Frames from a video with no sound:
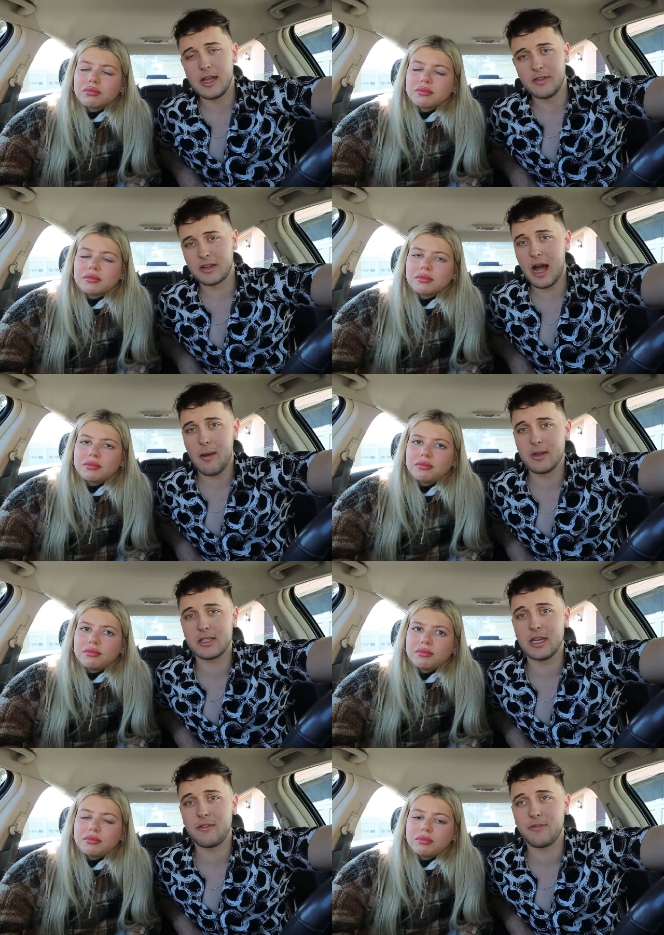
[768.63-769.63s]
Speaker 1: in the
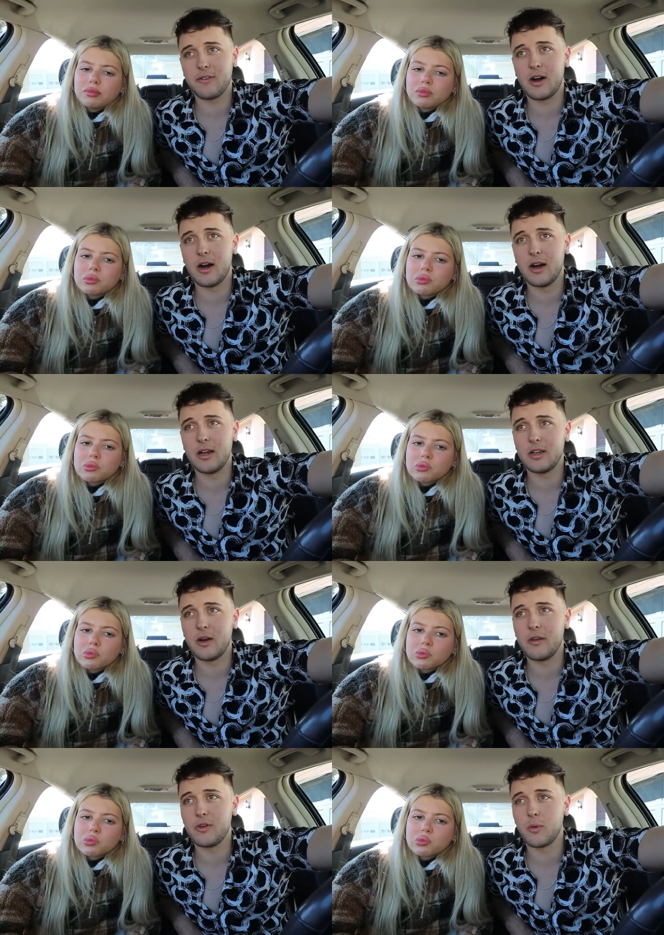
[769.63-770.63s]
comments if uh, you
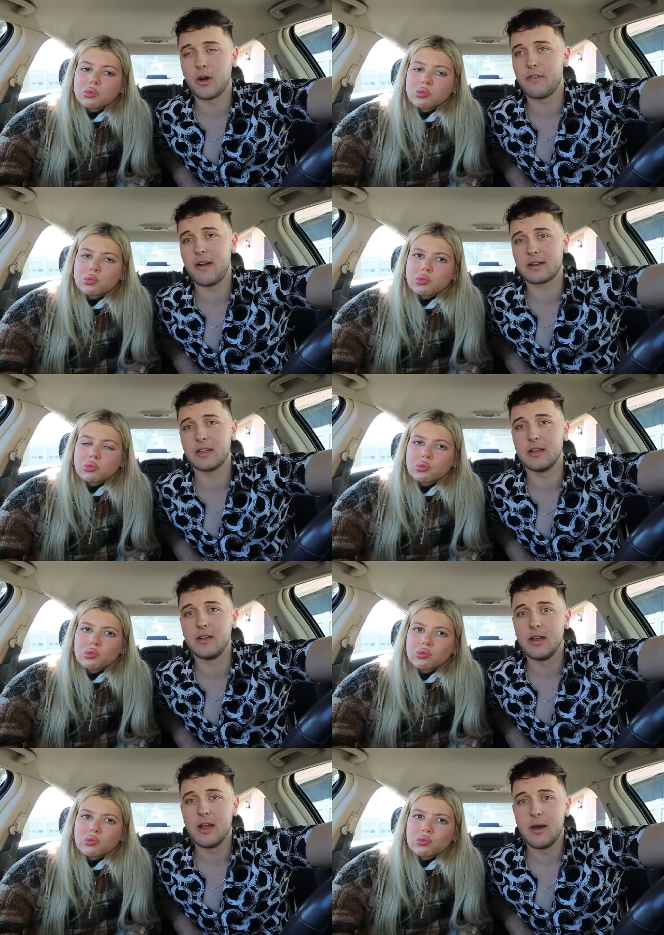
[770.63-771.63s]
know if you were affected
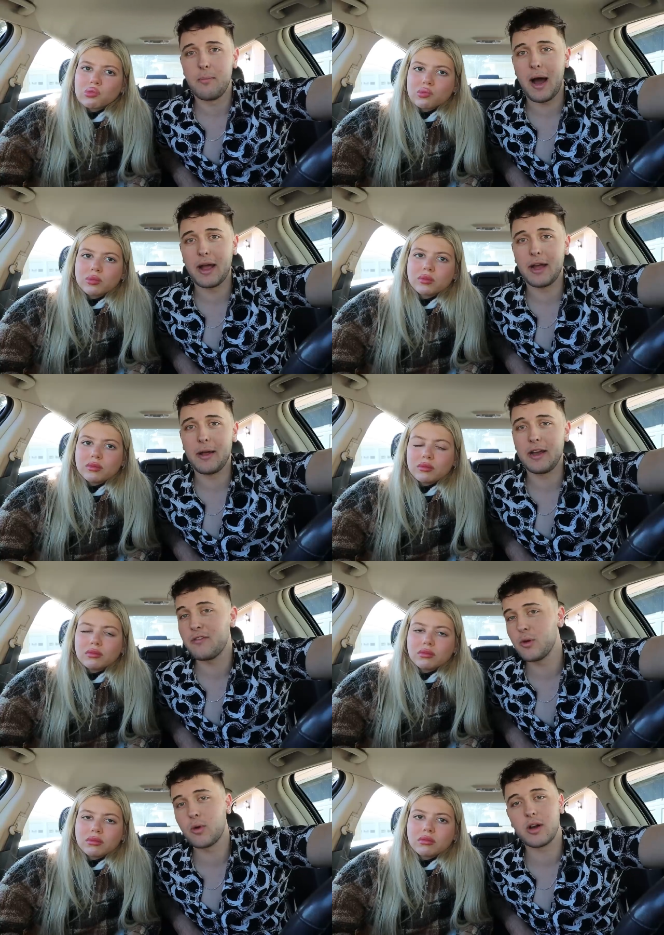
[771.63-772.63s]
by it, and
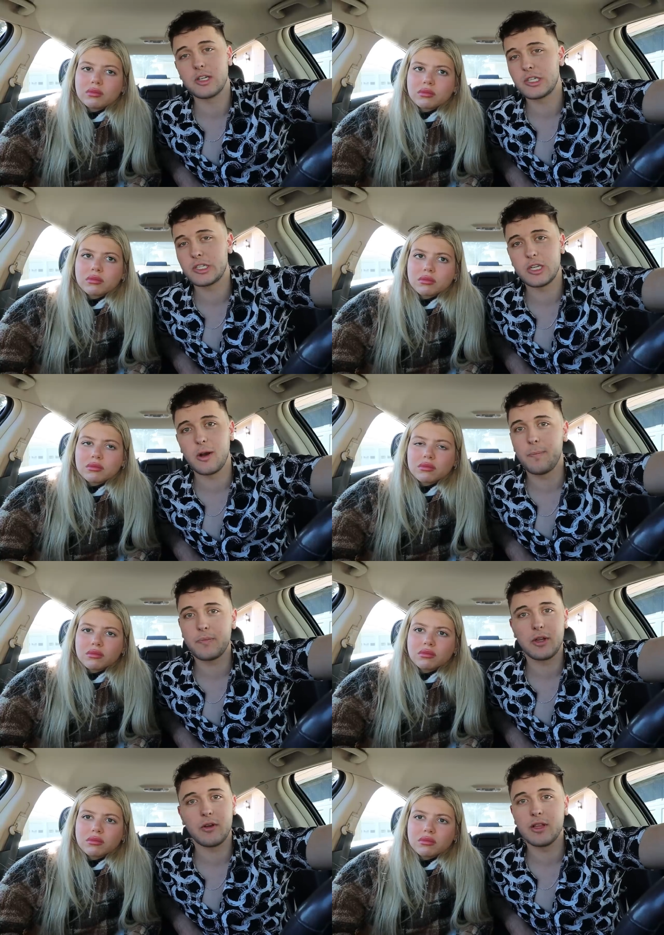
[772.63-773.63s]
if you weren't, just you know
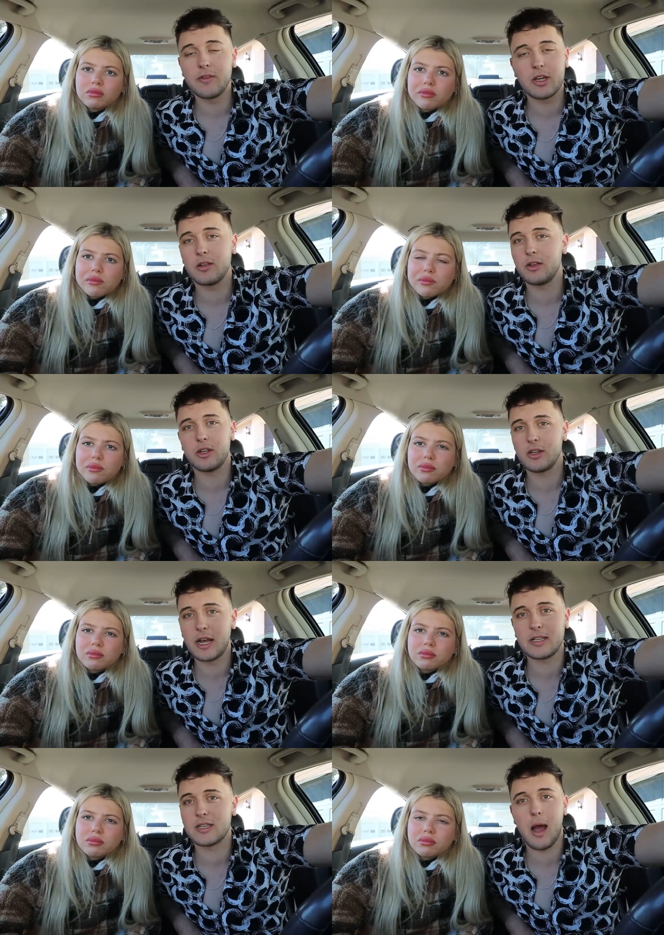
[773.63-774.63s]
you know leave a
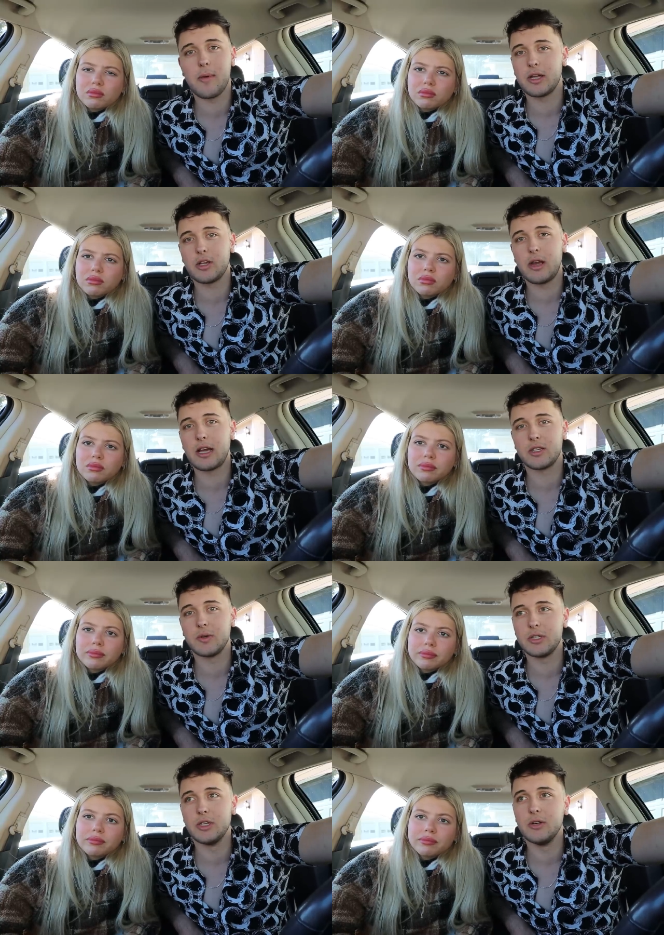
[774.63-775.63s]
nice comment like you guys
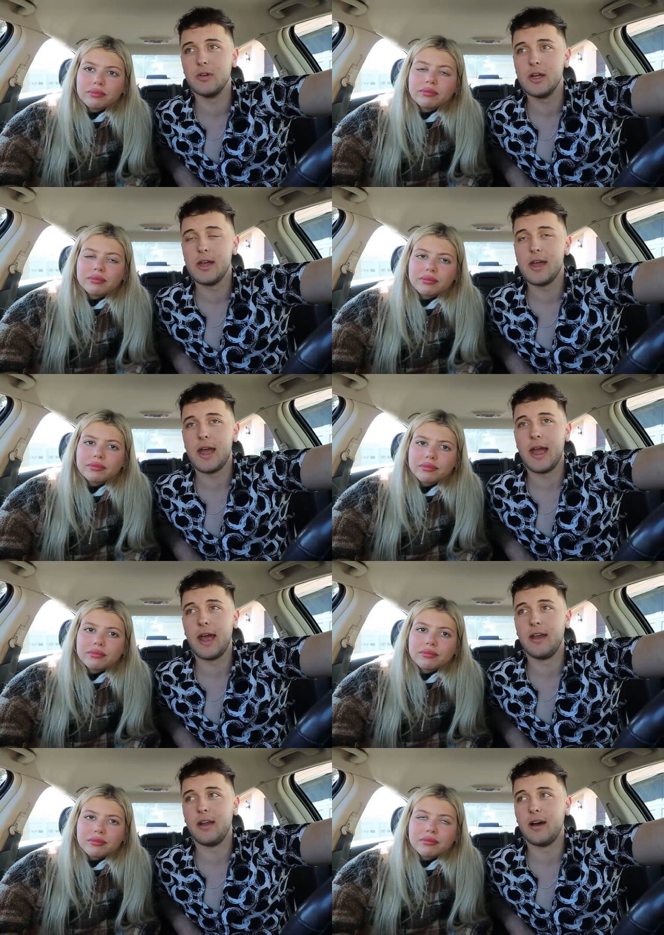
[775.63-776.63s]
always do,
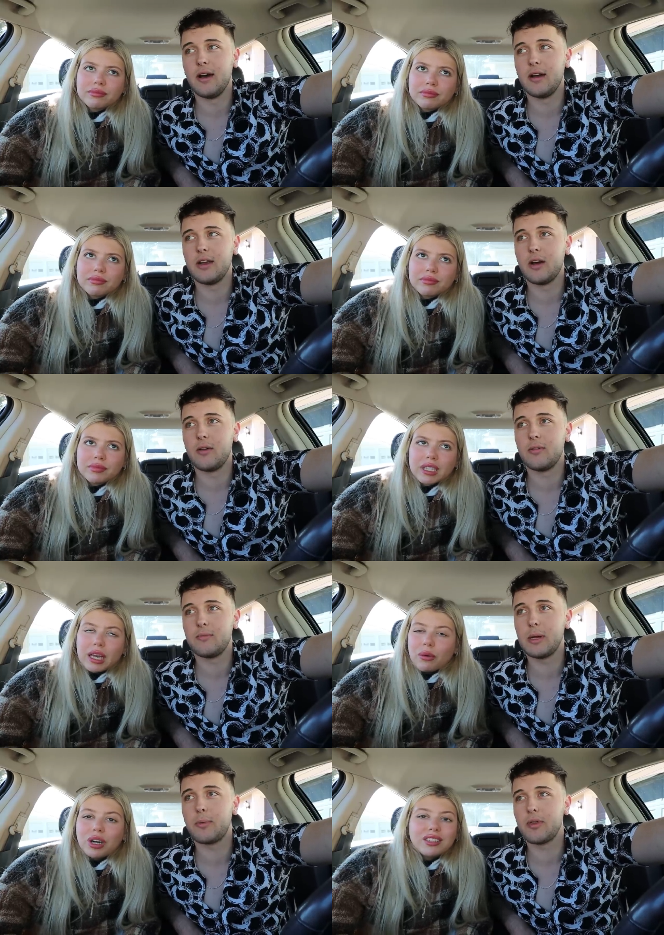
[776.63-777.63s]
and uh, you know
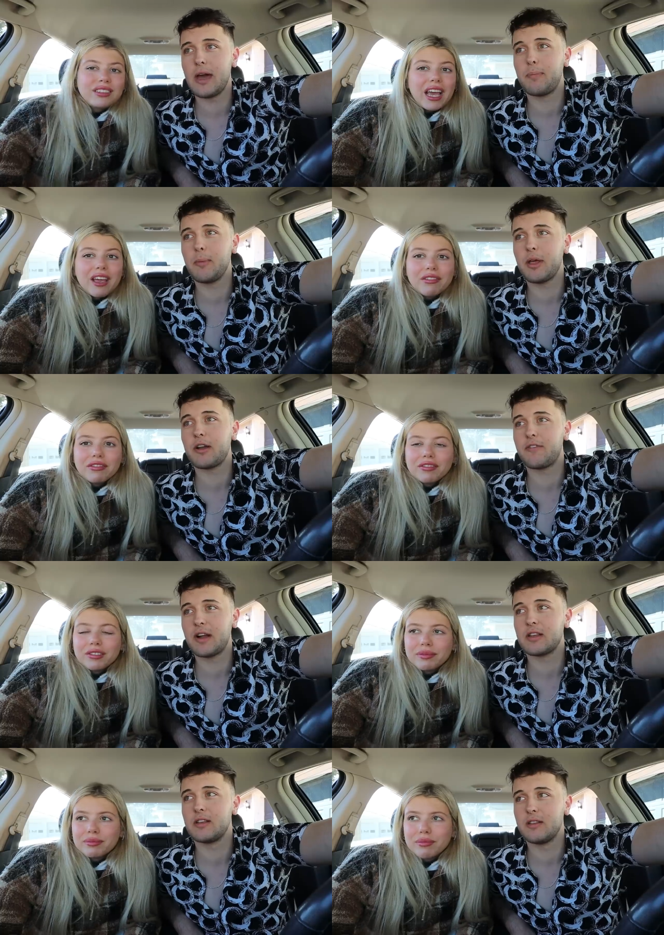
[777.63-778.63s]
people we're that safe. people that are
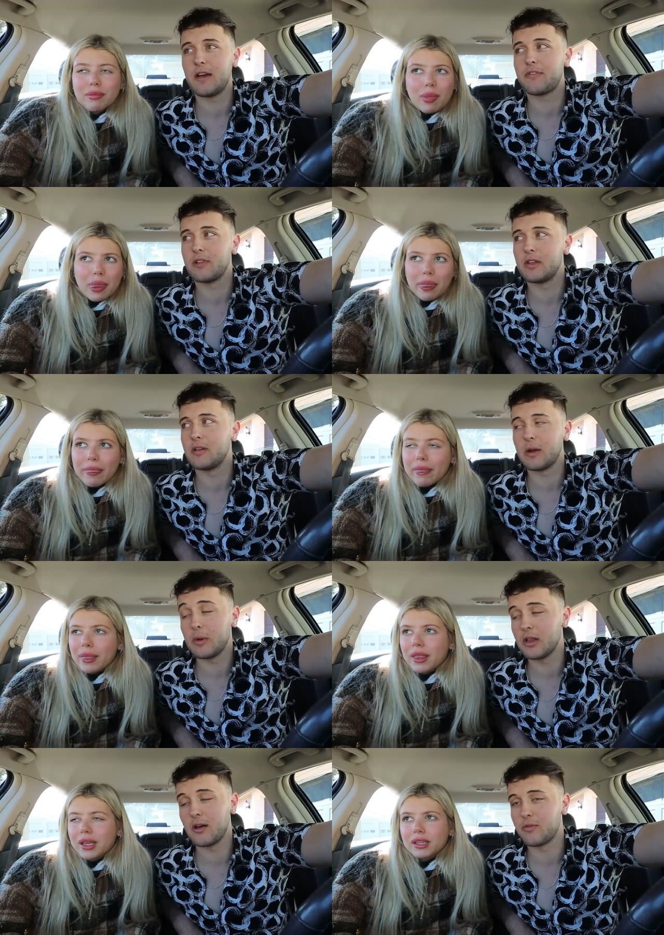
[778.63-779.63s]
affected definitely like
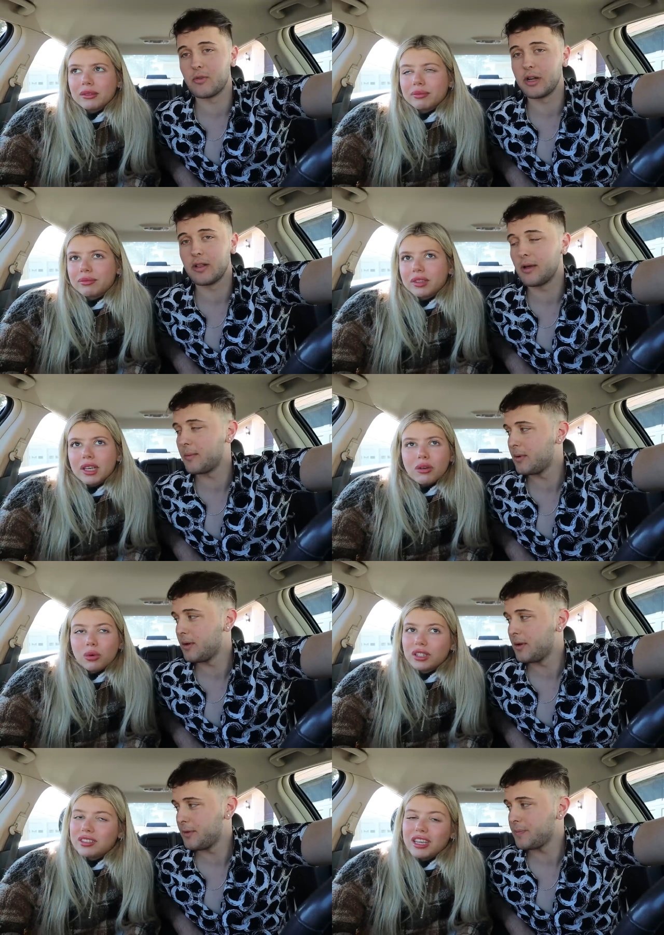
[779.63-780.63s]
we love reading them.
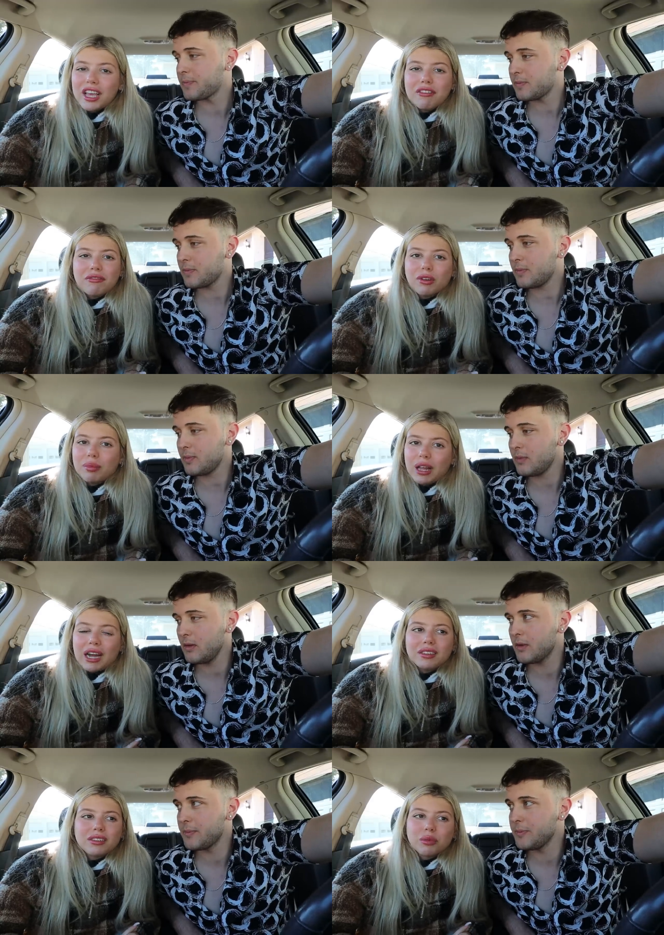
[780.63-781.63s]
Speaker 2: We're safe. We're
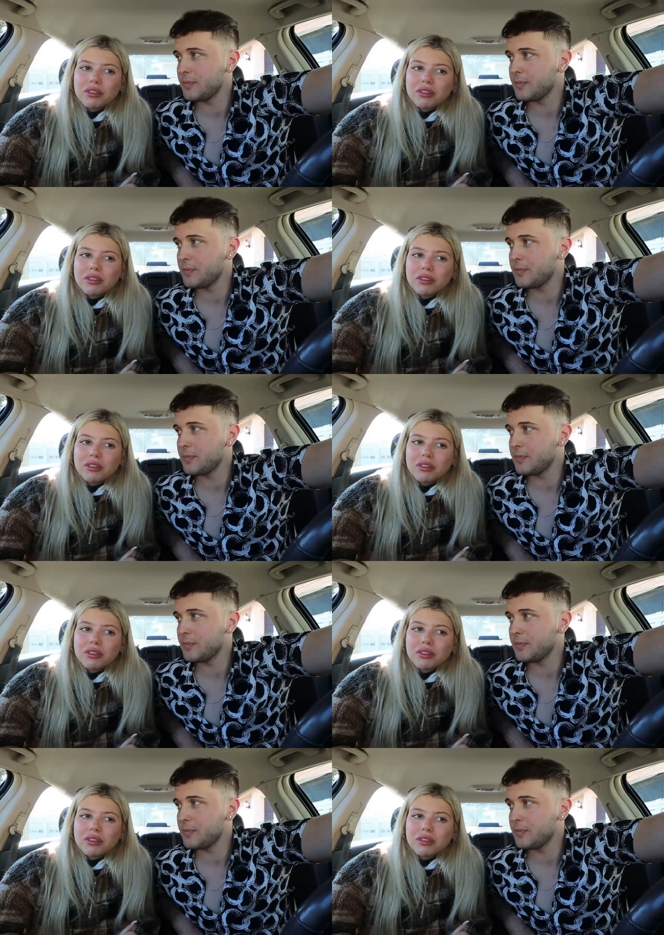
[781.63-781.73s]
blessed.